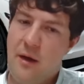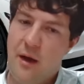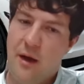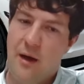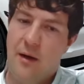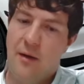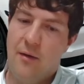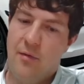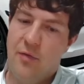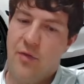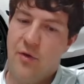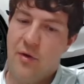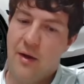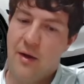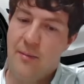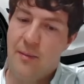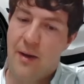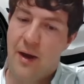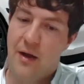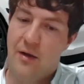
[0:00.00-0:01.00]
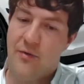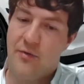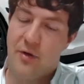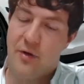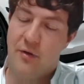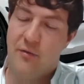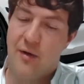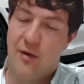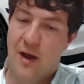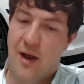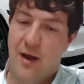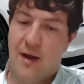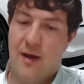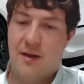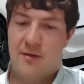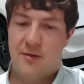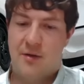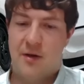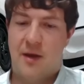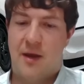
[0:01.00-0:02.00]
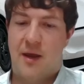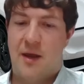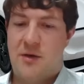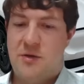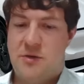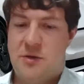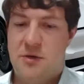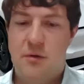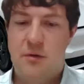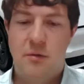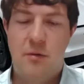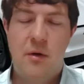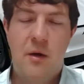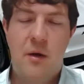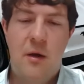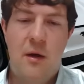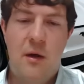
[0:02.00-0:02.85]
30 miles overnight is going to get you